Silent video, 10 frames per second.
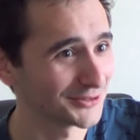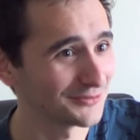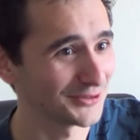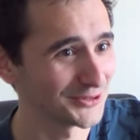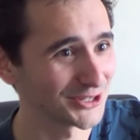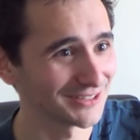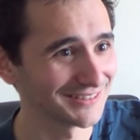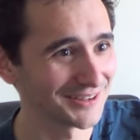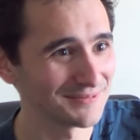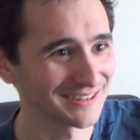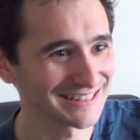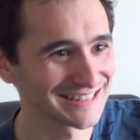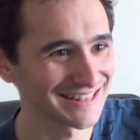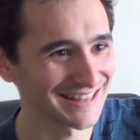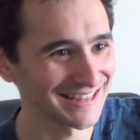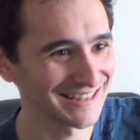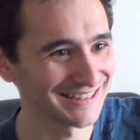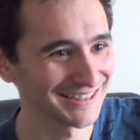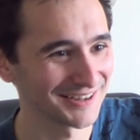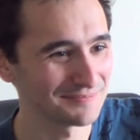confusion amongst
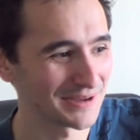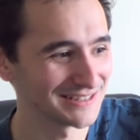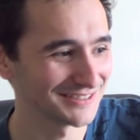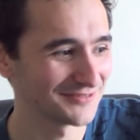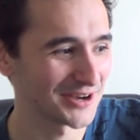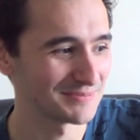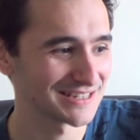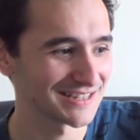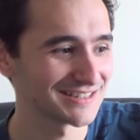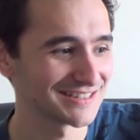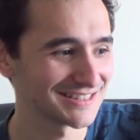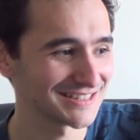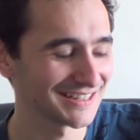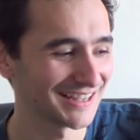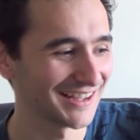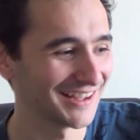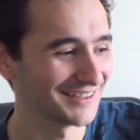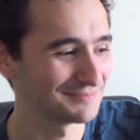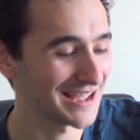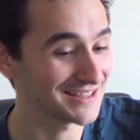the budding pharmacists
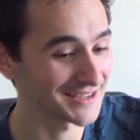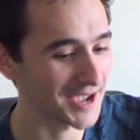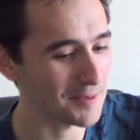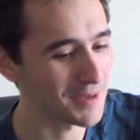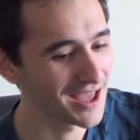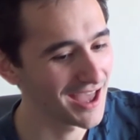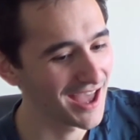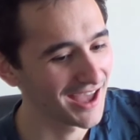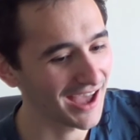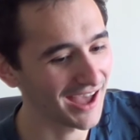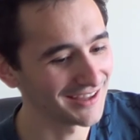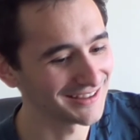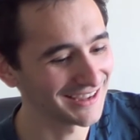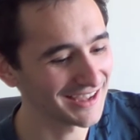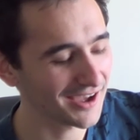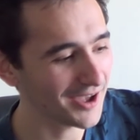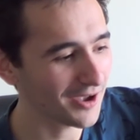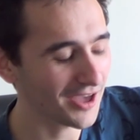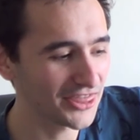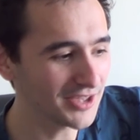playing the game.
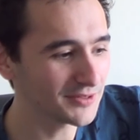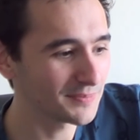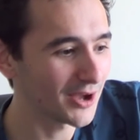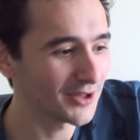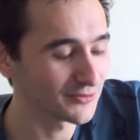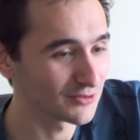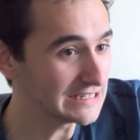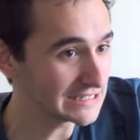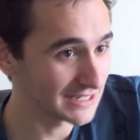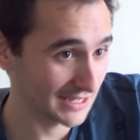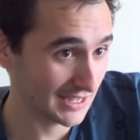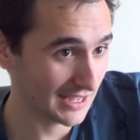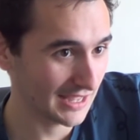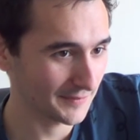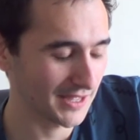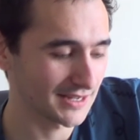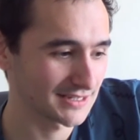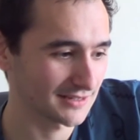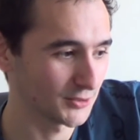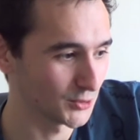I think with part of the reason
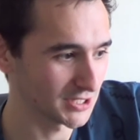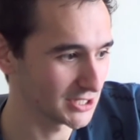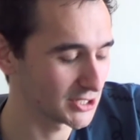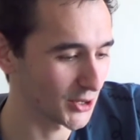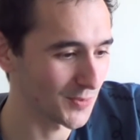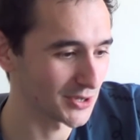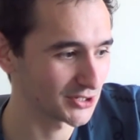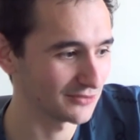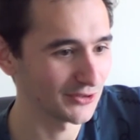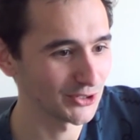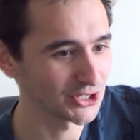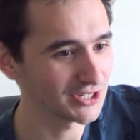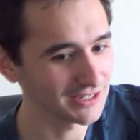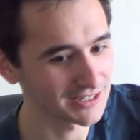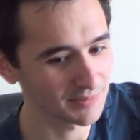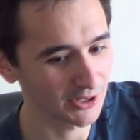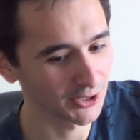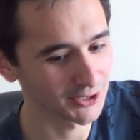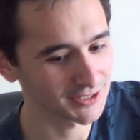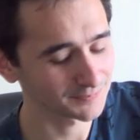it causes so much confusion is
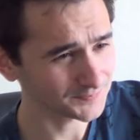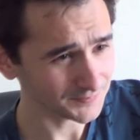because